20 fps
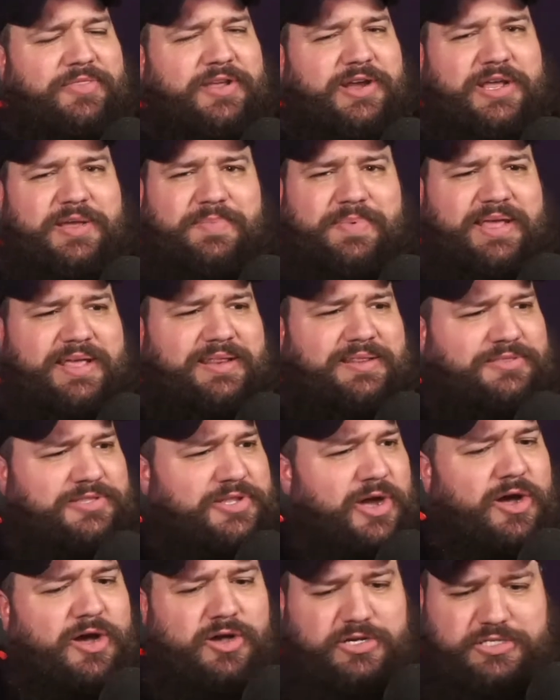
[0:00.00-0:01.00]
There could be
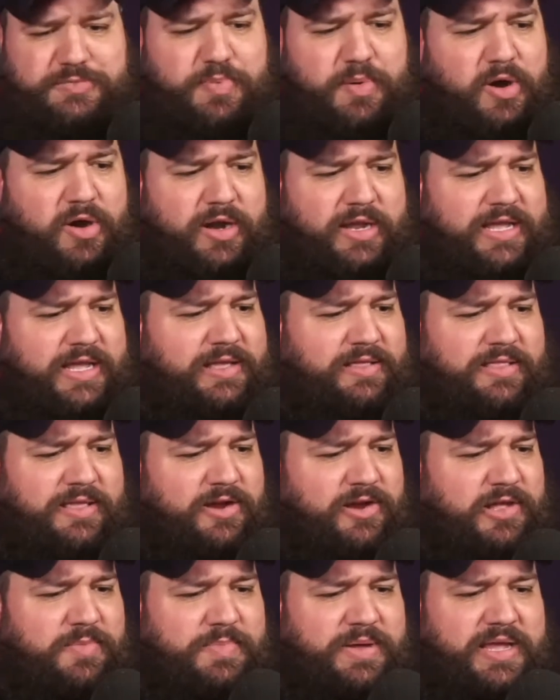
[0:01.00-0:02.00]
dogs barking,
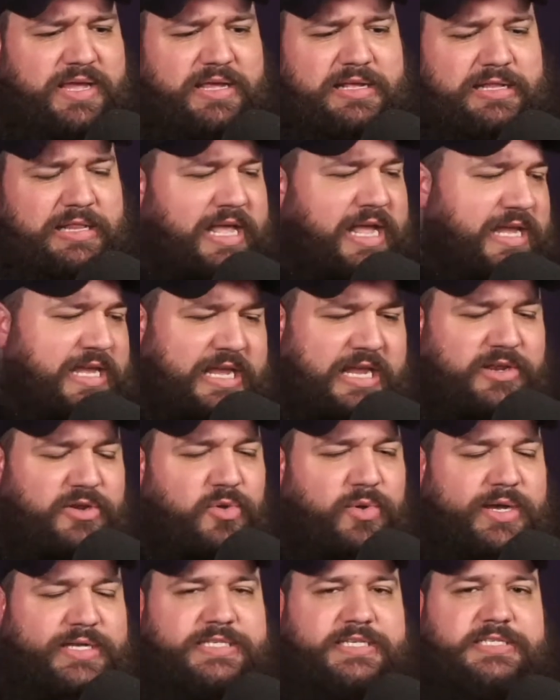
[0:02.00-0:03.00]
there could be clanking
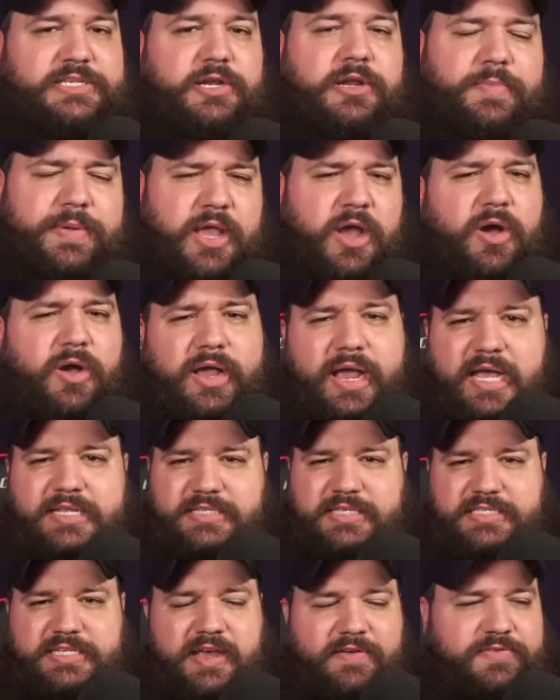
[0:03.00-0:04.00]
noises, there could be all kinds
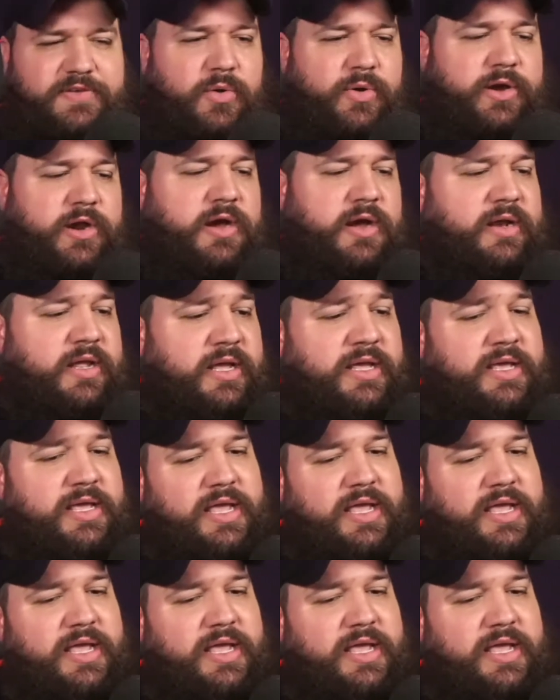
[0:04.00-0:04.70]
of stuff going on,